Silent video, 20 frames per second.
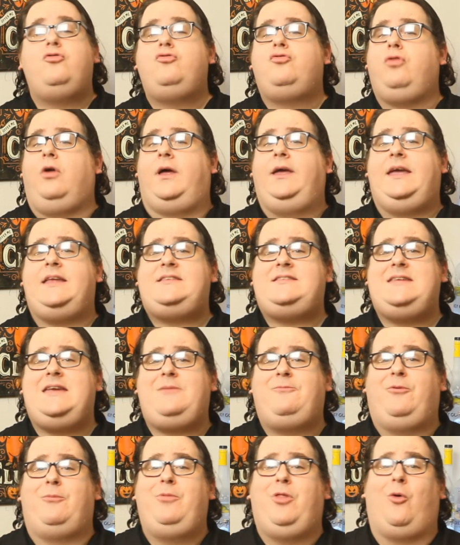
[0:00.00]
Drawing its
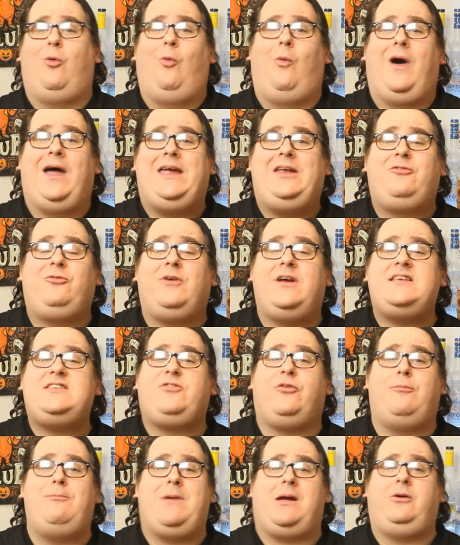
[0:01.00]
name from the Hawaiian
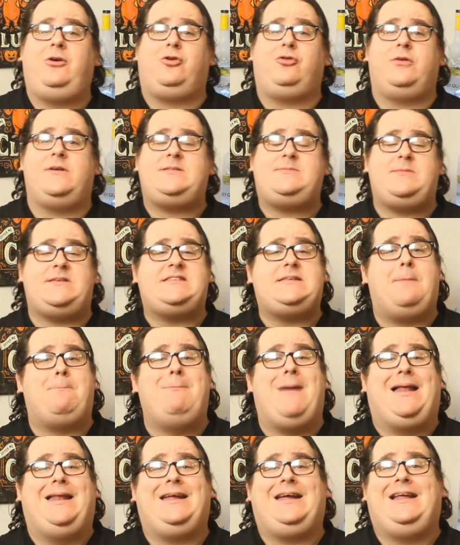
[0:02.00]
phrase for Merry Christmas,
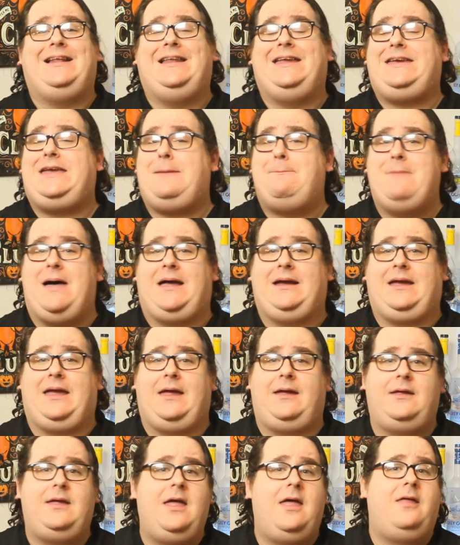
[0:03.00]
Mele
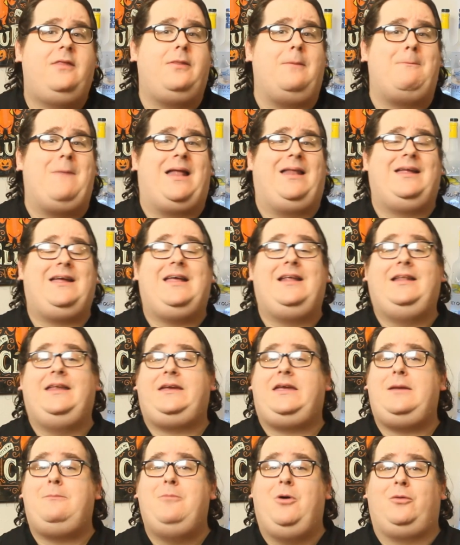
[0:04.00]
Kaliki-Maka, the Mele
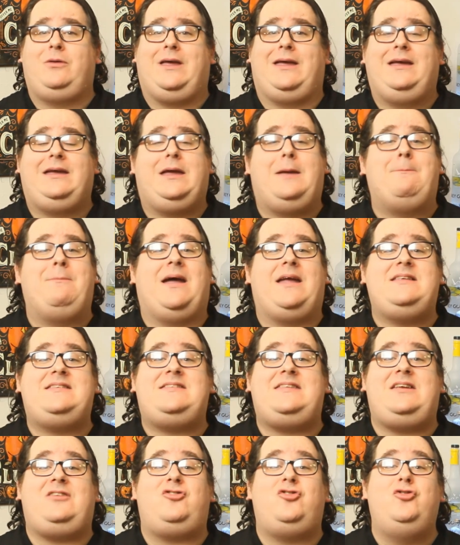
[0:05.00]
Kaliki-Mocha
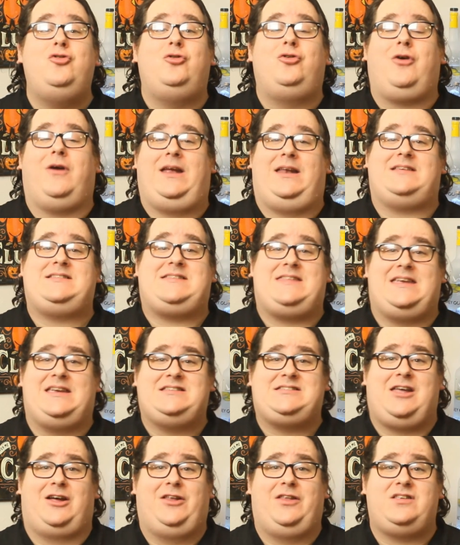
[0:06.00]
combines the two greatest
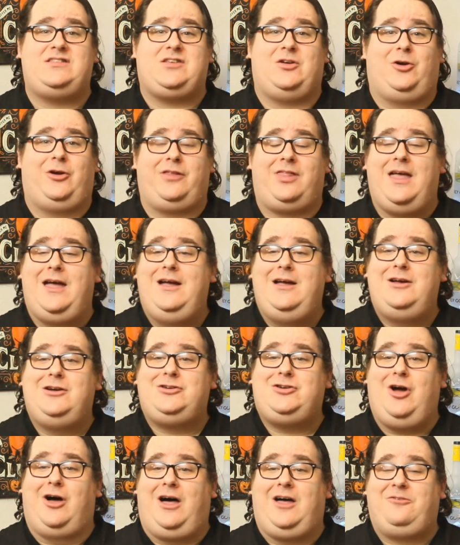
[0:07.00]
things on this earth,
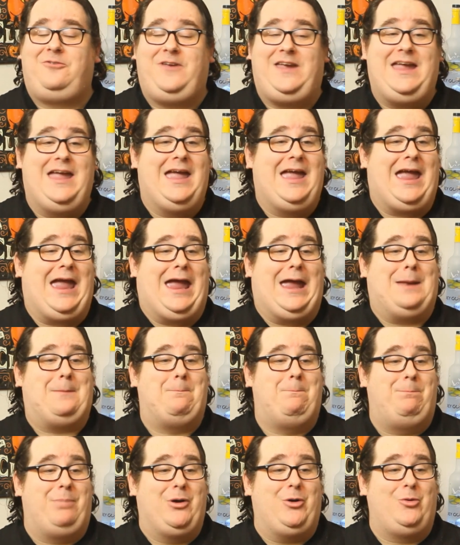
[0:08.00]
coffee
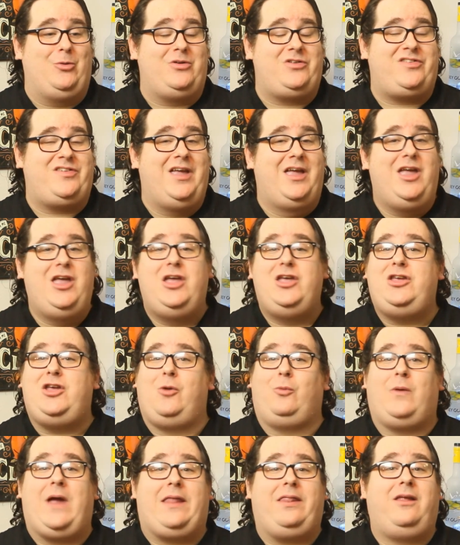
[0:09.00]
and booze.
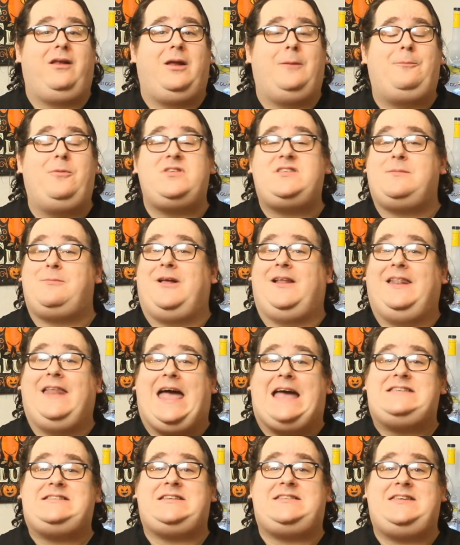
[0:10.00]
You round it up with some
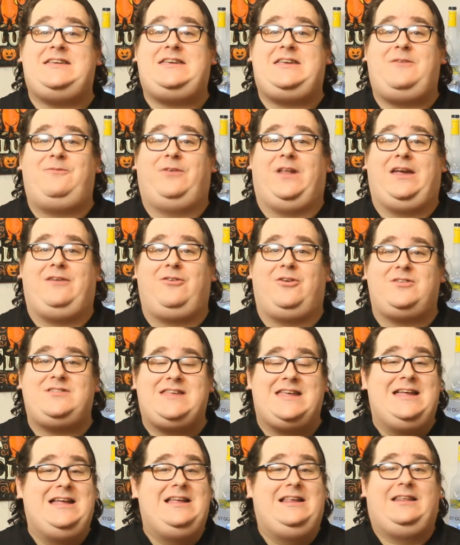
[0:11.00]
classic Tiki
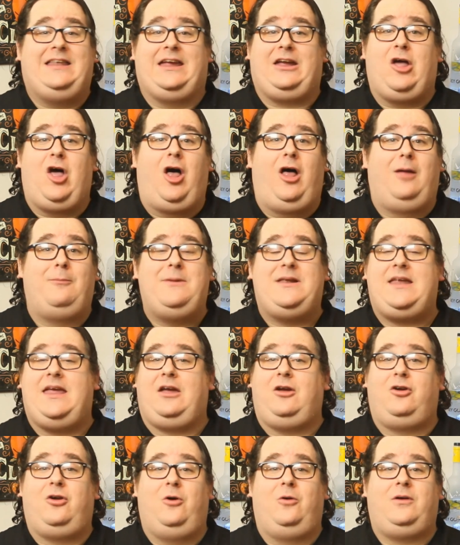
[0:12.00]
flavors like almond
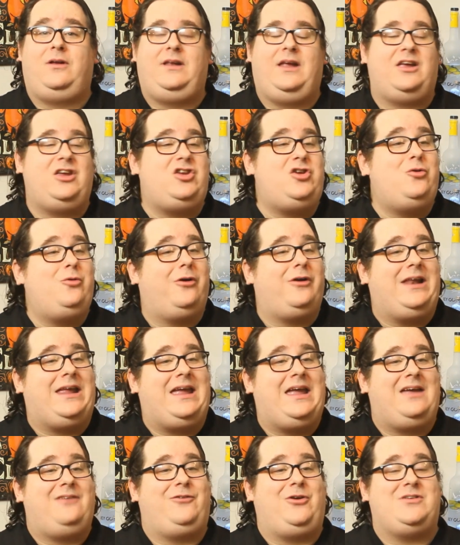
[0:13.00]
and coconut. You're going
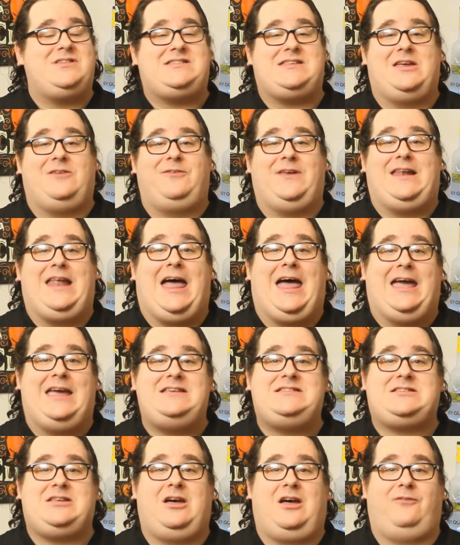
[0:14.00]
to have yourself an
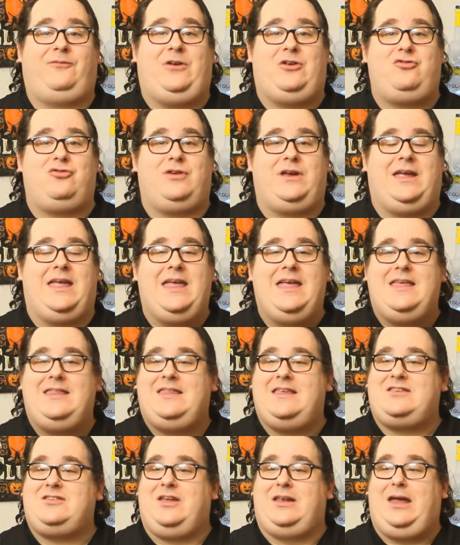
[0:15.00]
iced coffee drink
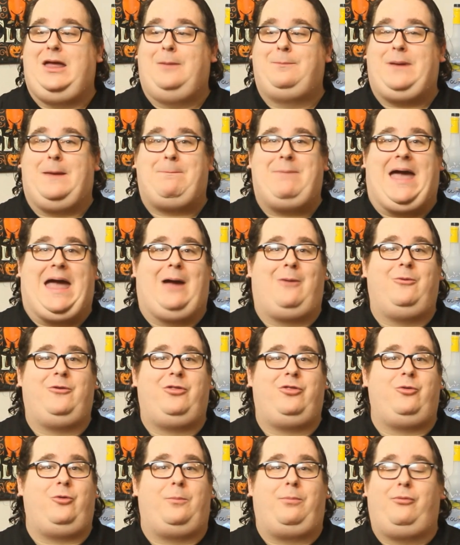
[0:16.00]
that's going to help you power
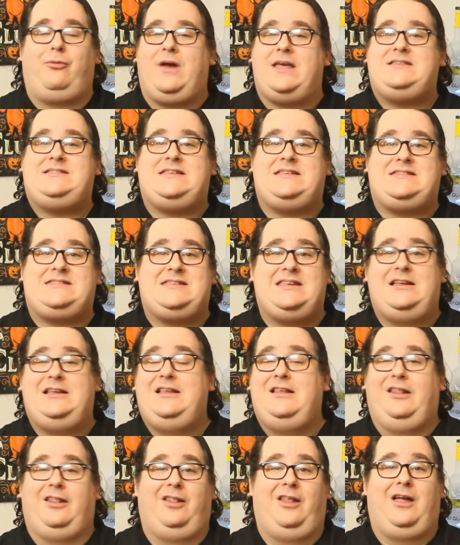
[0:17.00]
through presents,
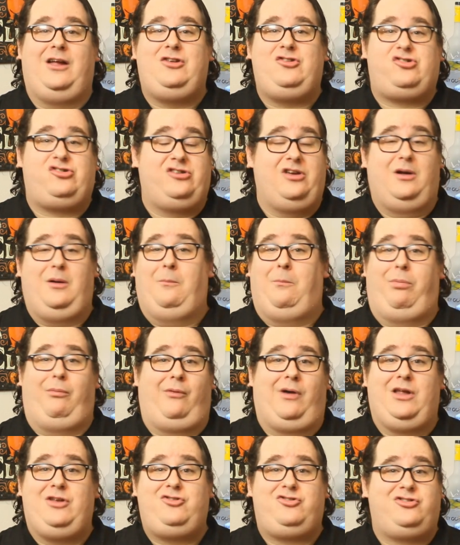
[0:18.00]
lunch,
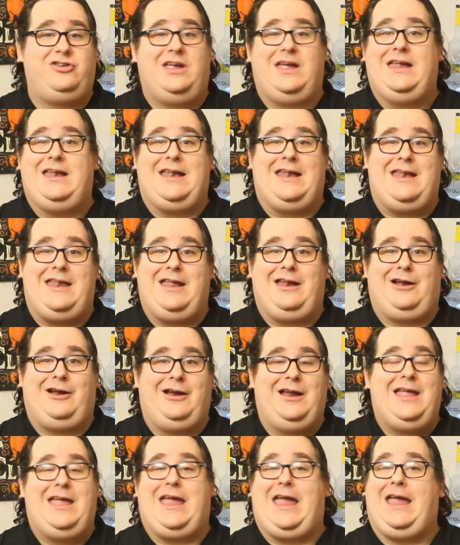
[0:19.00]
brunch,
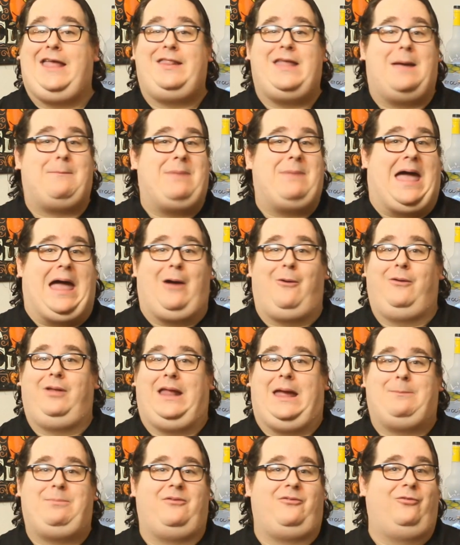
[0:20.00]
dinner, and that power
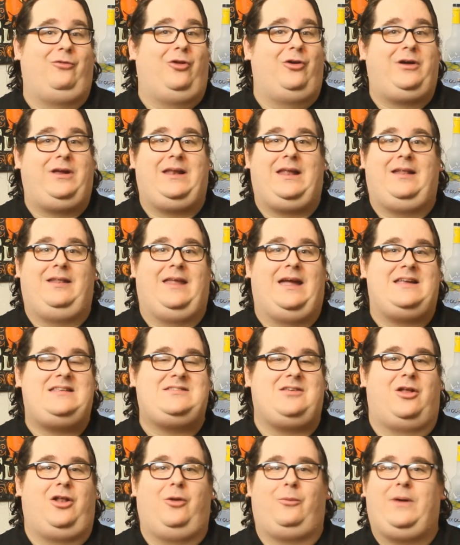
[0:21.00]
lap of looking at
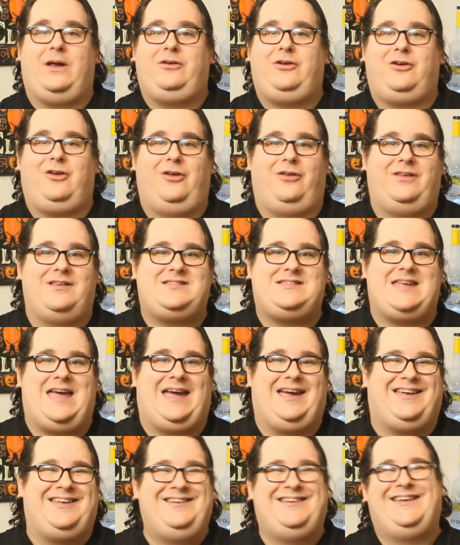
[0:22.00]
lights all around your
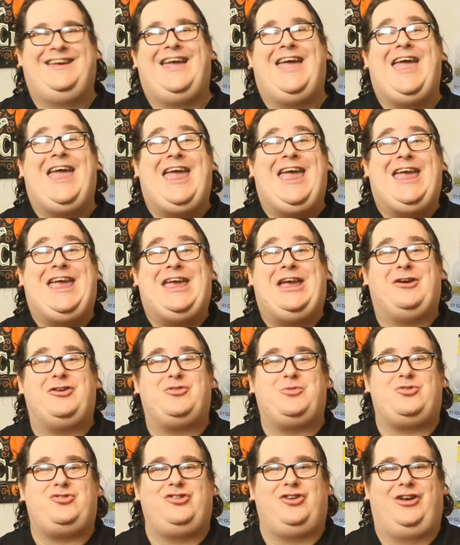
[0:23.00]
cul-de-sac.
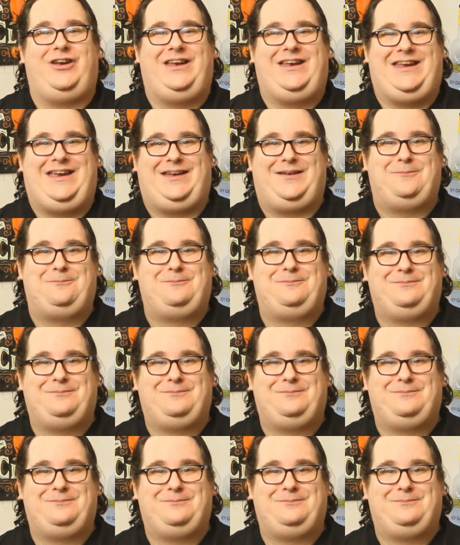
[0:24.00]
Here's what you're going to need.